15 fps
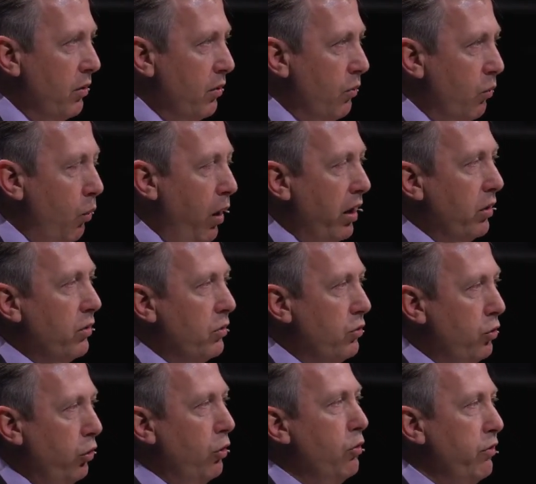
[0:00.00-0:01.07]
what
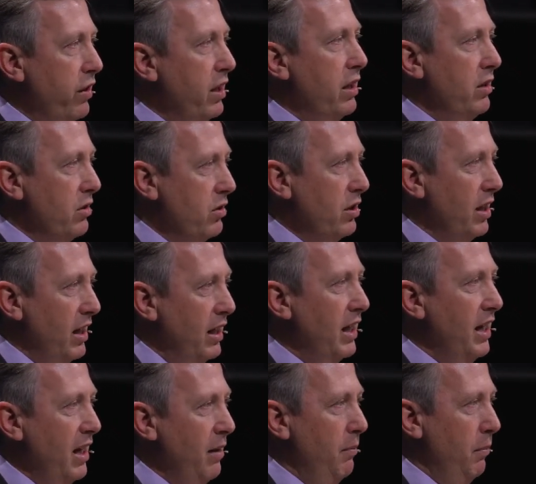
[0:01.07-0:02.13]
truth is in
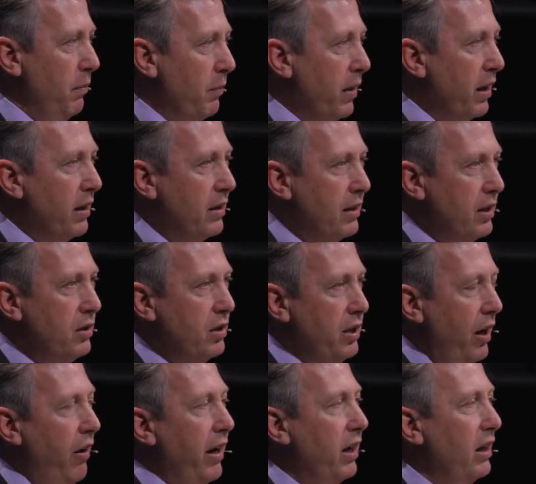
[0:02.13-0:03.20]
Him. This is
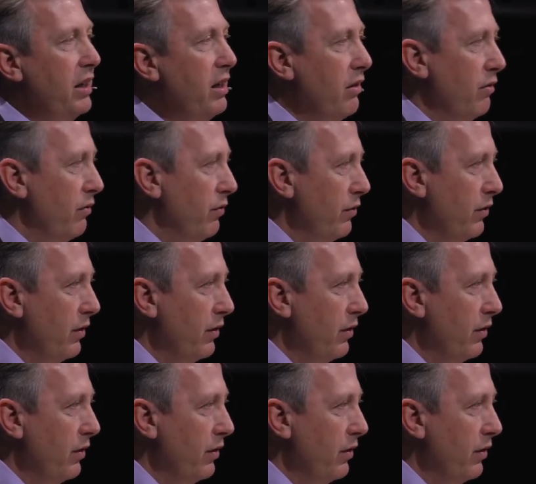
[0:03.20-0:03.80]
how I live.